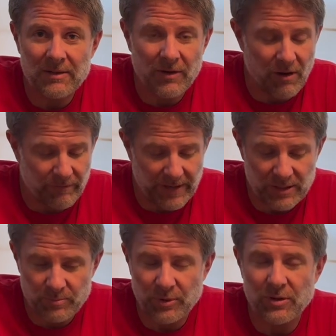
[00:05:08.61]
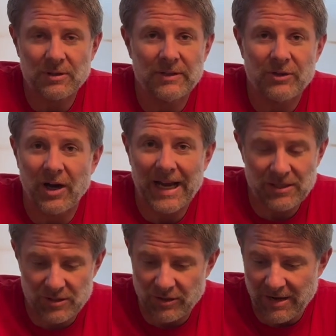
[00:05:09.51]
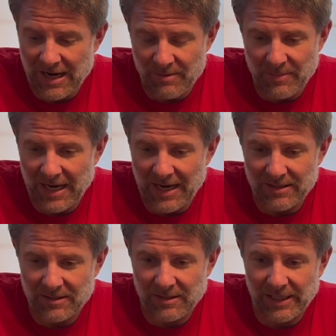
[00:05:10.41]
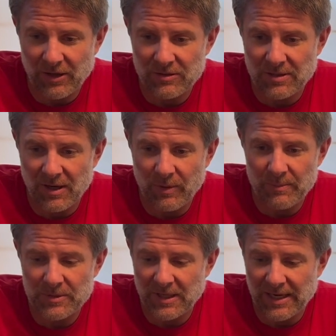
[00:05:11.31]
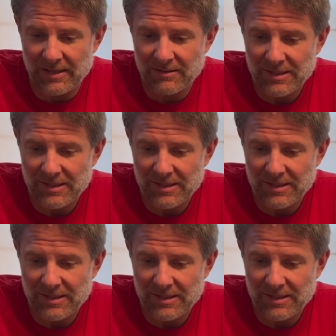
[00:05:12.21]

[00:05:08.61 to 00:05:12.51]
They've got Facebook, they've got Instagram, and click onto their website